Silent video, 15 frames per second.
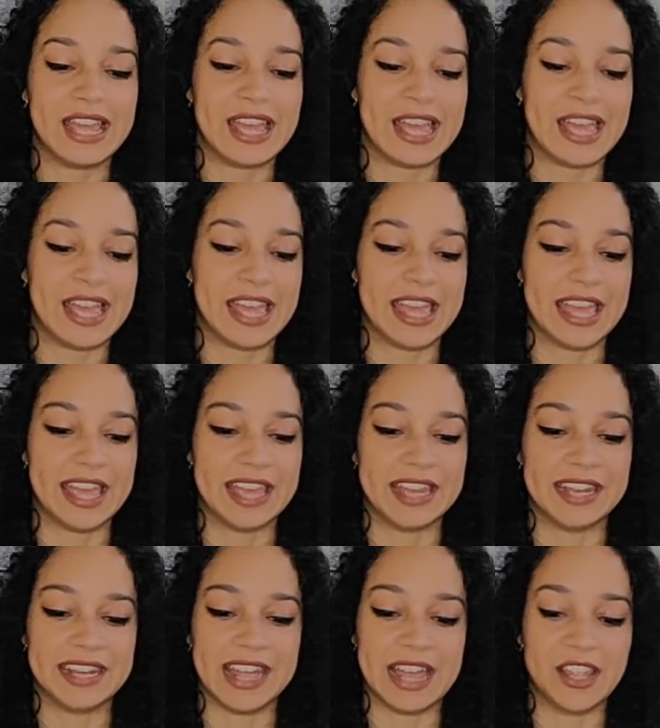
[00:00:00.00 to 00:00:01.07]

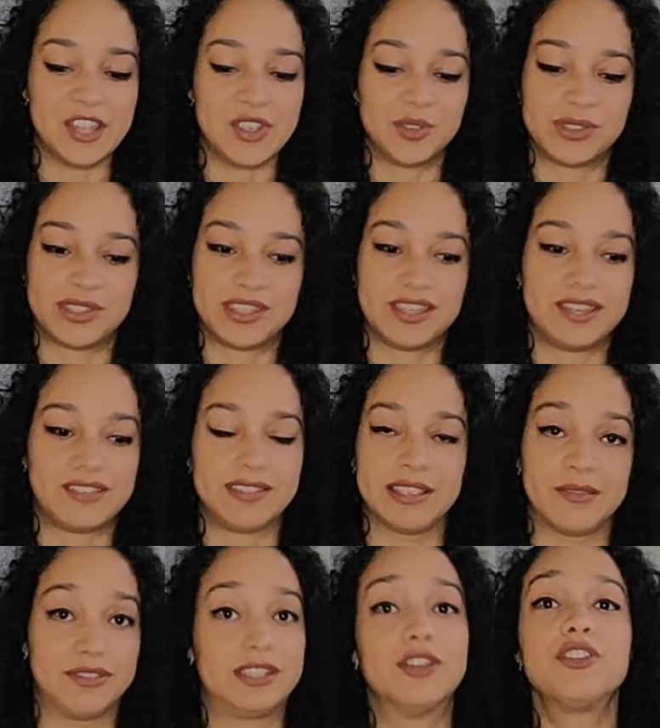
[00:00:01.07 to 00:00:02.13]
And I use this, I
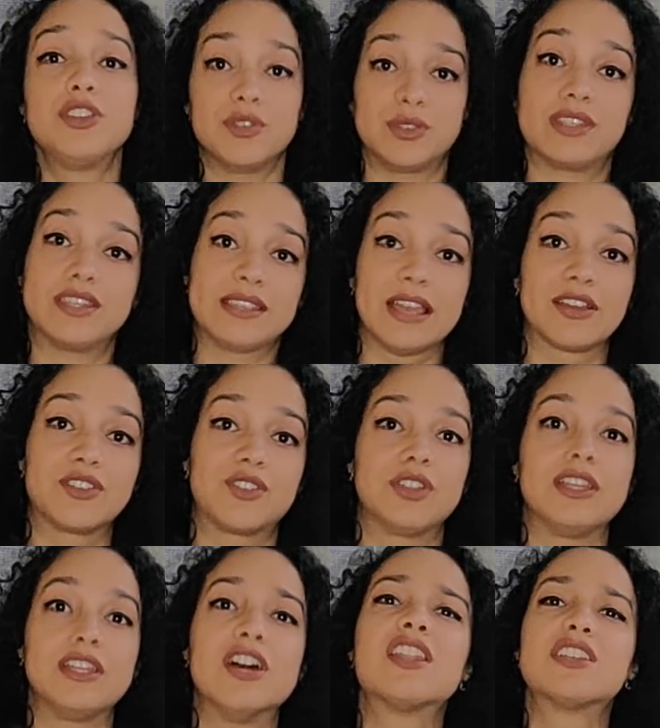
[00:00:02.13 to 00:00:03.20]
still use this actually,
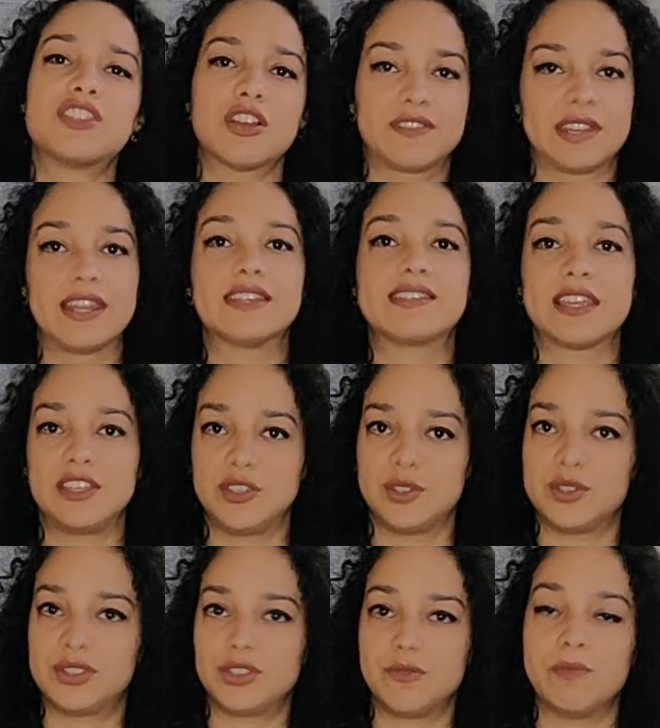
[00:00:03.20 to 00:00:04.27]
not as often as I
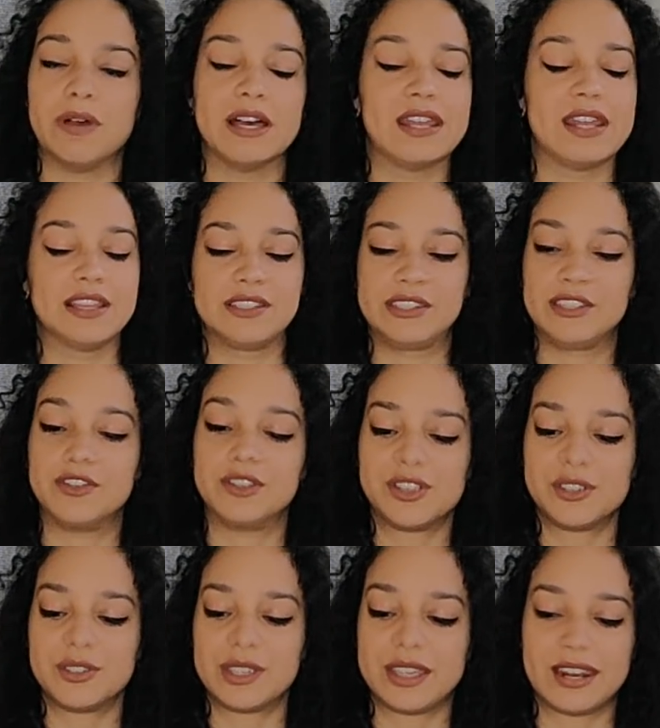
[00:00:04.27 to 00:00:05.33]
used to, but I still
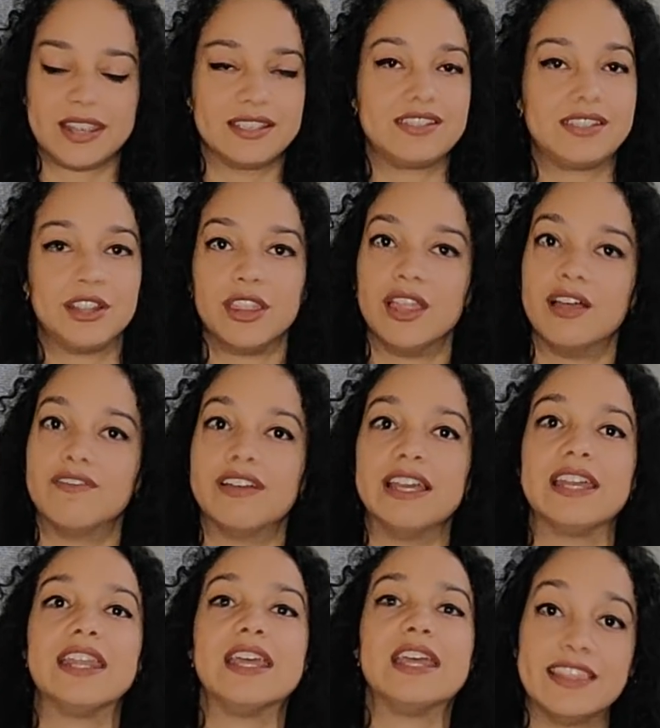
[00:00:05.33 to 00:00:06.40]
use it, I still love
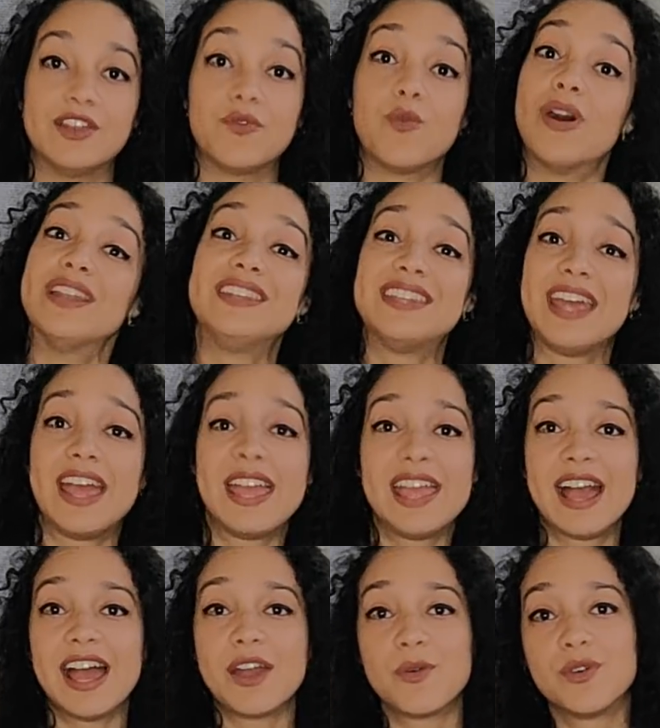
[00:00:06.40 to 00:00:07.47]
it. And then one day
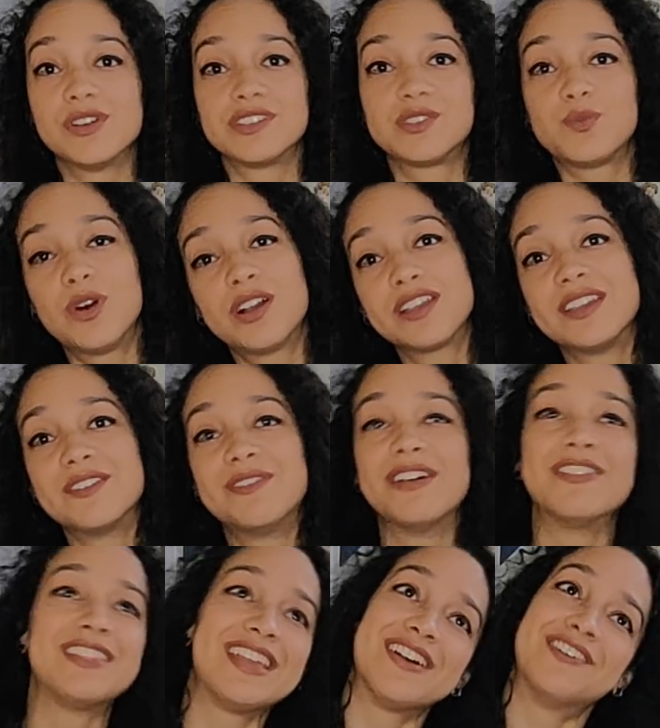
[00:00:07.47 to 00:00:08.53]
I was walking
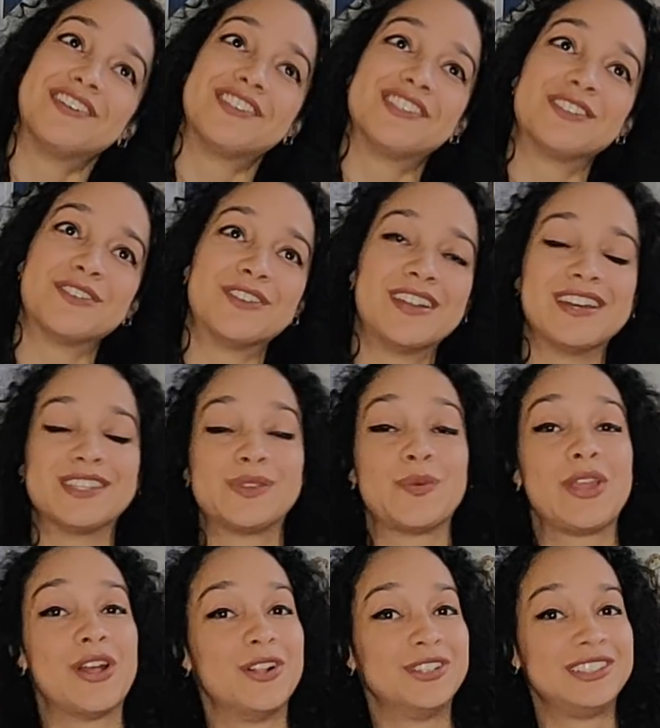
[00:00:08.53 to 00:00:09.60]
around the art store, as
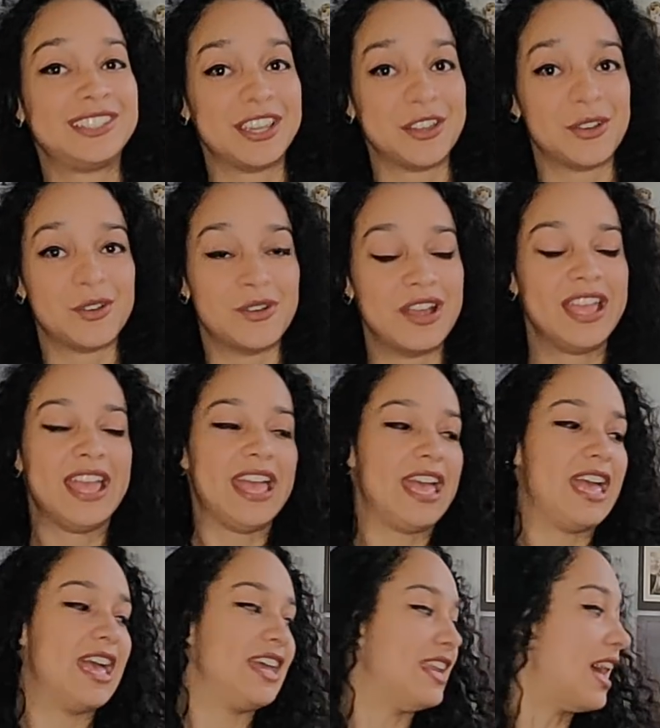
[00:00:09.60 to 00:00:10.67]
we all do,
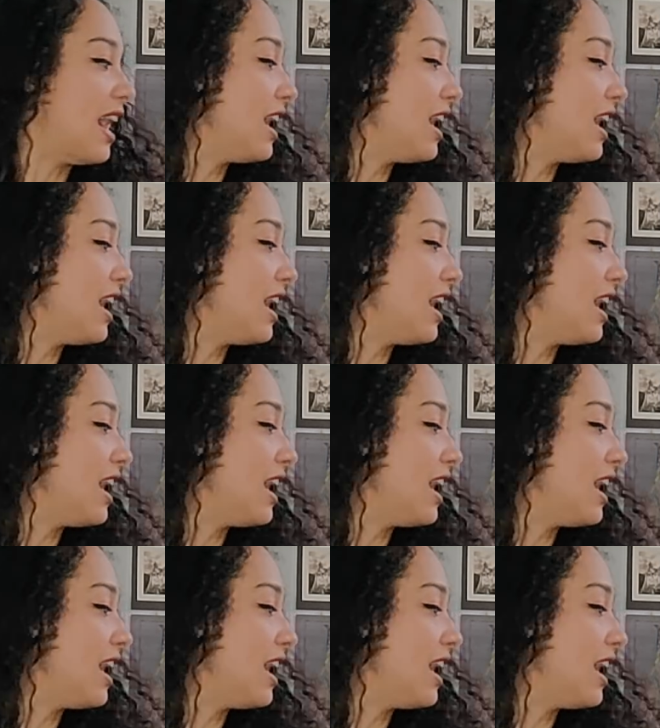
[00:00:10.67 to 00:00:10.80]
and